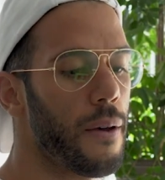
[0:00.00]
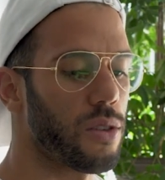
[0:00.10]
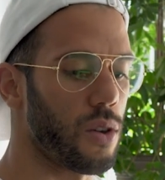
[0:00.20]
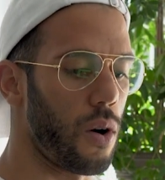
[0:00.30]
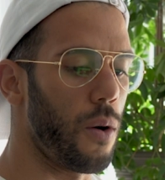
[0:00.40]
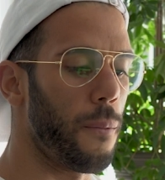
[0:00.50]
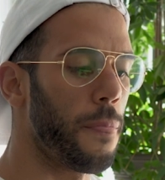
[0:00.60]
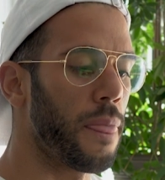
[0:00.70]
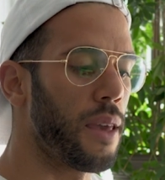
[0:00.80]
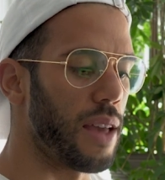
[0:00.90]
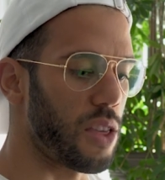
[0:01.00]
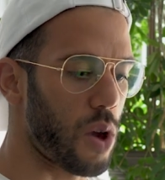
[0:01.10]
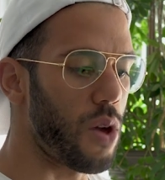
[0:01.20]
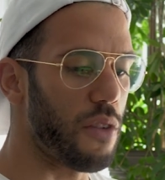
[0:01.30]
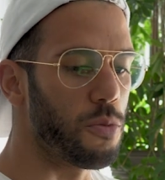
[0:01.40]
So that's
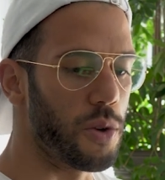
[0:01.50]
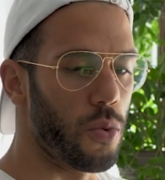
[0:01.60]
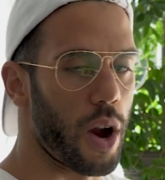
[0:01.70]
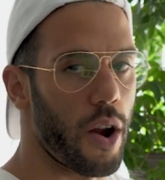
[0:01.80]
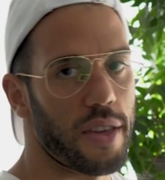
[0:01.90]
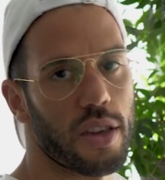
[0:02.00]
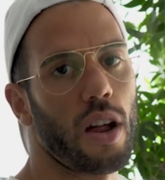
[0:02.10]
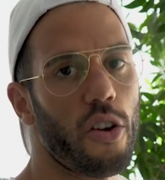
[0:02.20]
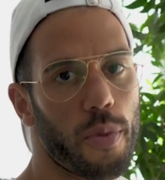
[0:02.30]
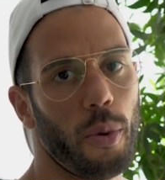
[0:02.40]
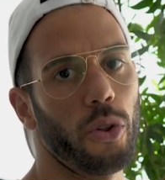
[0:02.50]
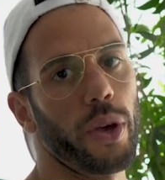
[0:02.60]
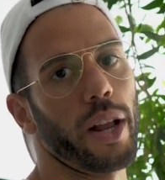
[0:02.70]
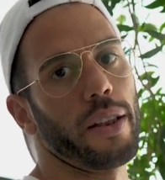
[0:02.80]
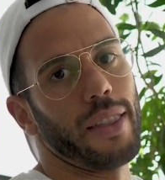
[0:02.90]
why you have to be aware. I see a lot of people
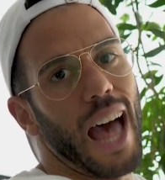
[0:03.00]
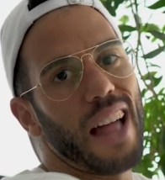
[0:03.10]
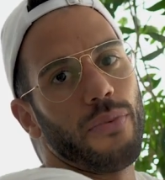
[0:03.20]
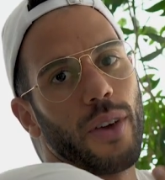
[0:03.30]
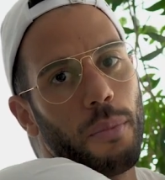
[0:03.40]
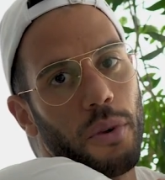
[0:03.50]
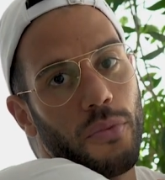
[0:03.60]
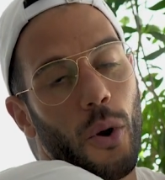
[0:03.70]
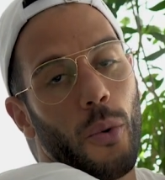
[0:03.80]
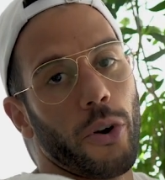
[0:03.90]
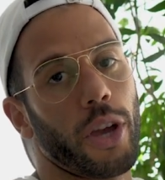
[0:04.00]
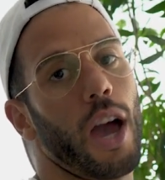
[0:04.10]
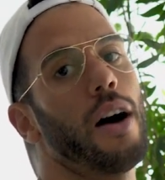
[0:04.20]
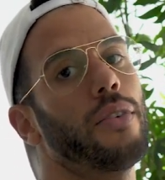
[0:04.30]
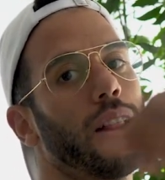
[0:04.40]
doing that thing before
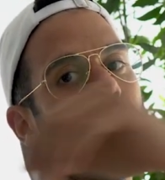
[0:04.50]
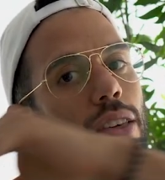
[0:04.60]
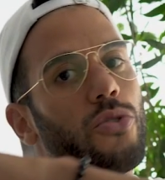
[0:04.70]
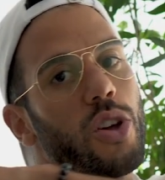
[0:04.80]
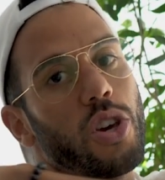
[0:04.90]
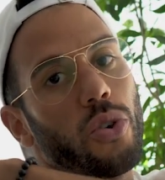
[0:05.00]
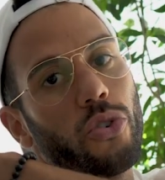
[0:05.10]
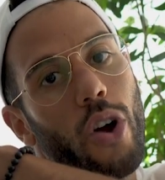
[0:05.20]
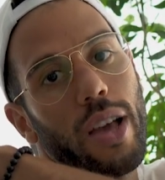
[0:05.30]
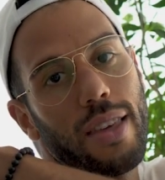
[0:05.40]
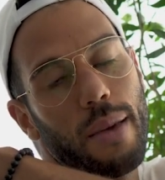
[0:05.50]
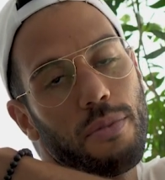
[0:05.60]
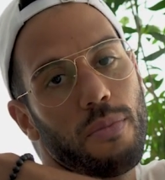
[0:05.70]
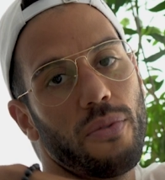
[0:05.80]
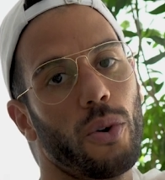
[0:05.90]
workout, like stretching your
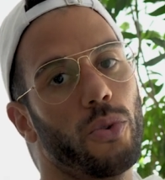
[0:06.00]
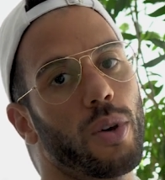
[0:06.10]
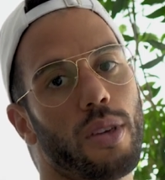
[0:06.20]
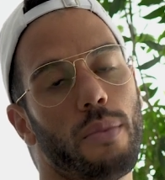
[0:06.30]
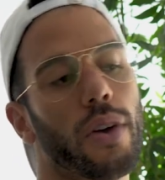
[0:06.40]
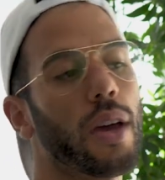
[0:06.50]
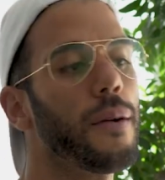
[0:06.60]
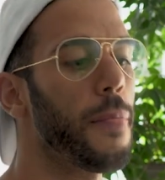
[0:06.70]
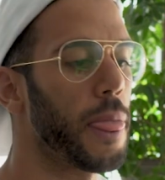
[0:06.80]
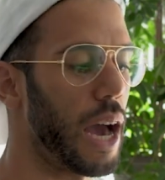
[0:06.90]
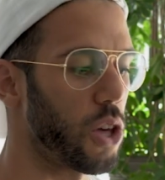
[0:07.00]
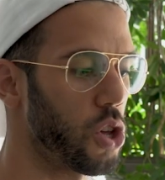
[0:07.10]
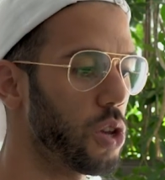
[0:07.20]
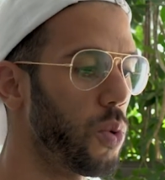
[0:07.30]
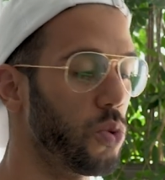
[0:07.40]
triceps before doing something.
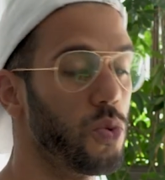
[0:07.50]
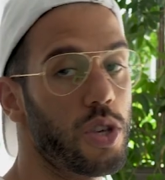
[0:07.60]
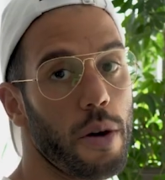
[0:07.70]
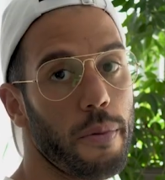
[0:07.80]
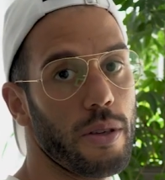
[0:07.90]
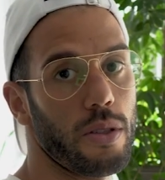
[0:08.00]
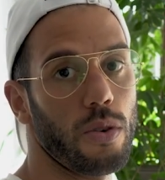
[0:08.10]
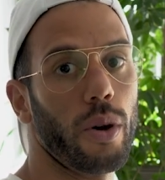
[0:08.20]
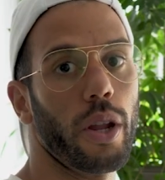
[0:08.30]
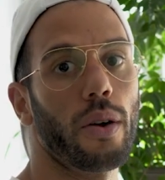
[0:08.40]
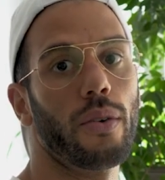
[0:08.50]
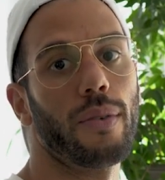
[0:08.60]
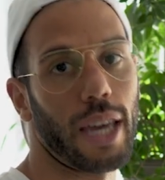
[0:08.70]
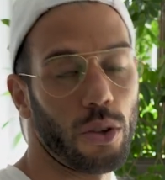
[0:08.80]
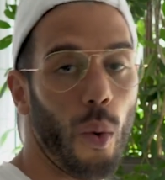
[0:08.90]
Actually, you want to do the opposite. You want to
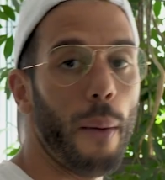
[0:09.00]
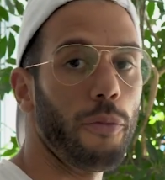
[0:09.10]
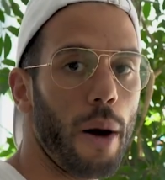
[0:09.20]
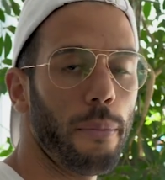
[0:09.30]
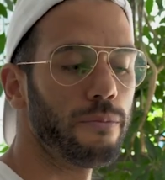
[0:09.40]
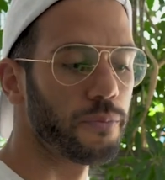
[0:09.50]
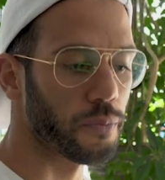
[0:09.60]
get warmed up.